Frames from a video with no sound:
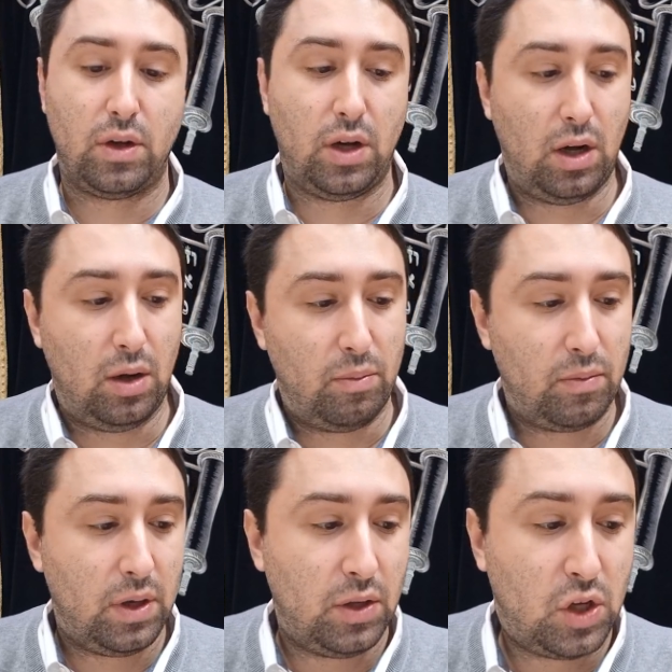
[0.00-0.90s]

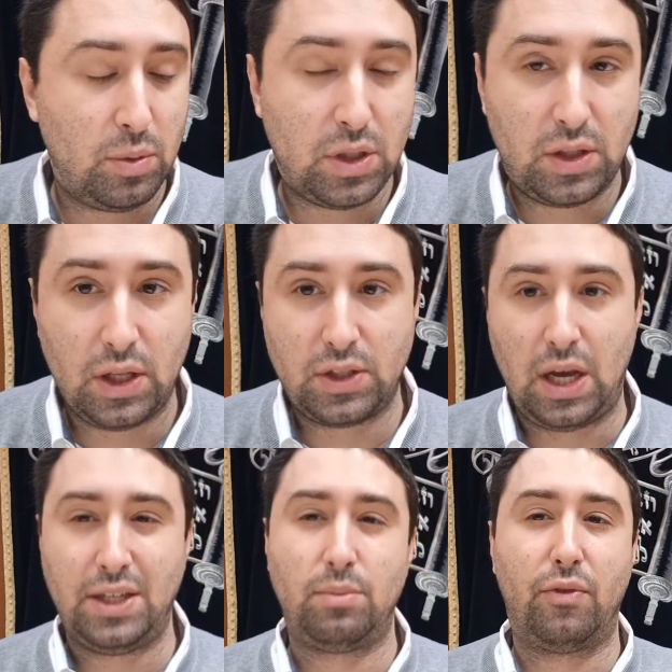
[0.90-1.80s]
In terms of Netilas,
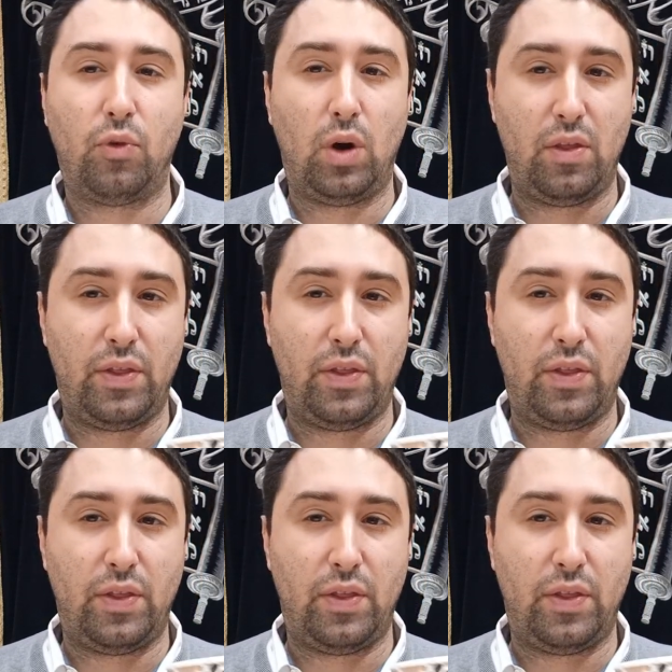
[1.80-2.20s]
I said before, I